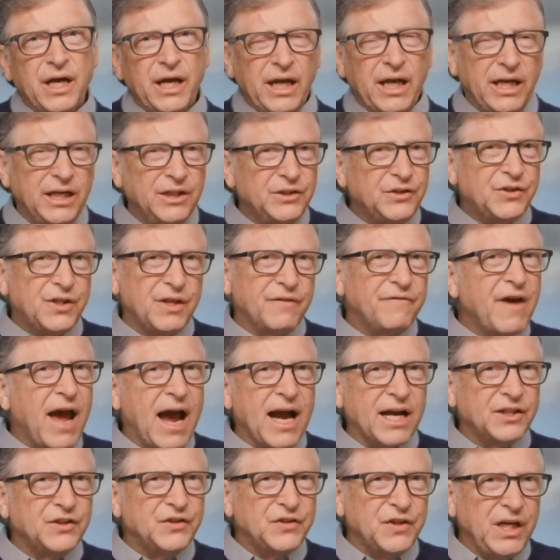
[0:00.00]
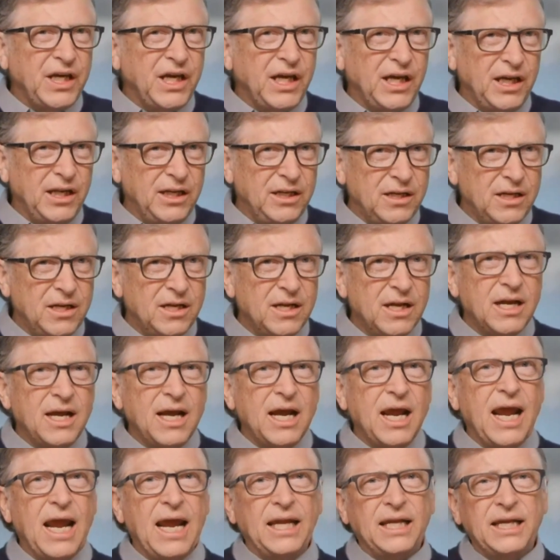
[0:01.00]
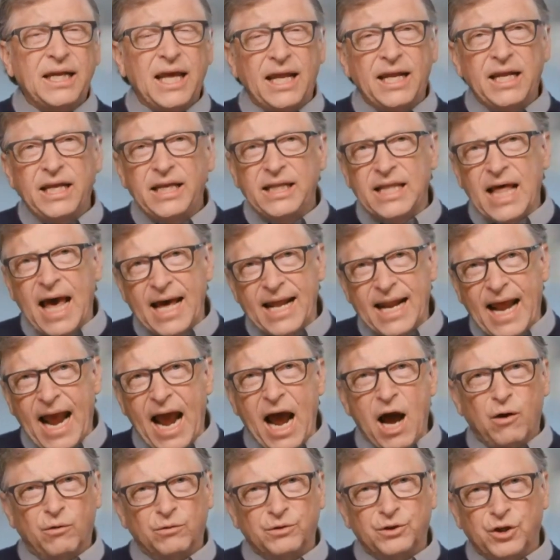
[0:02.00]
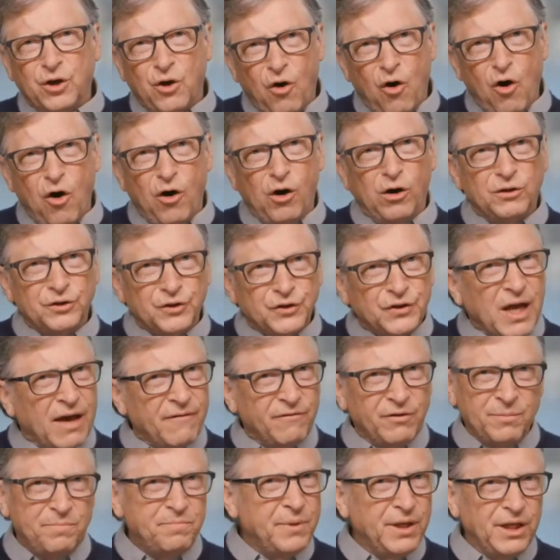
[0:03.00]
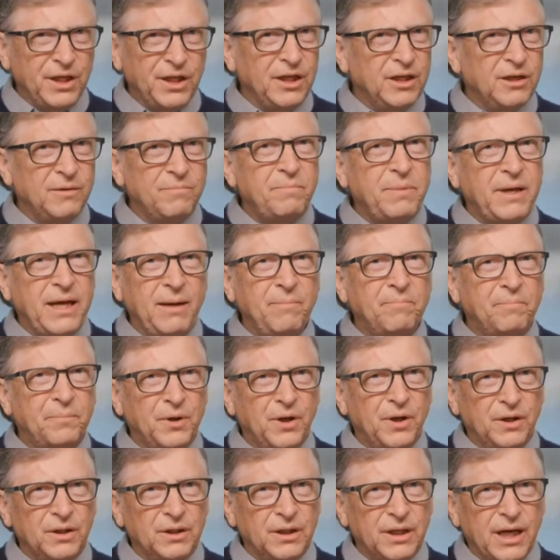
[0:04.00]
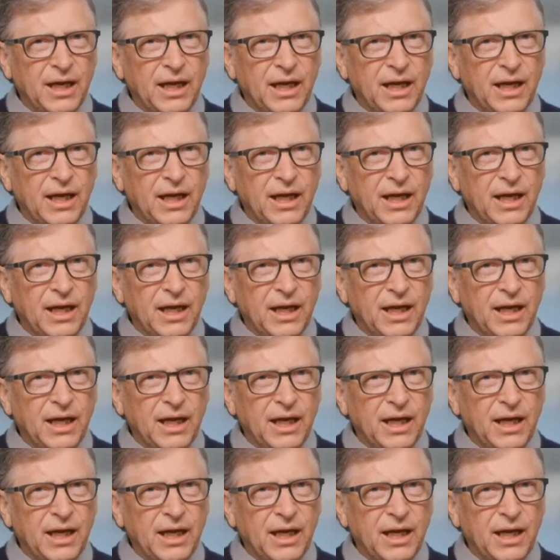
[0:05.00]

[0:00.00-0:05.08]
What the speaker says: is the vaccine and getting that out to all 7 billion people.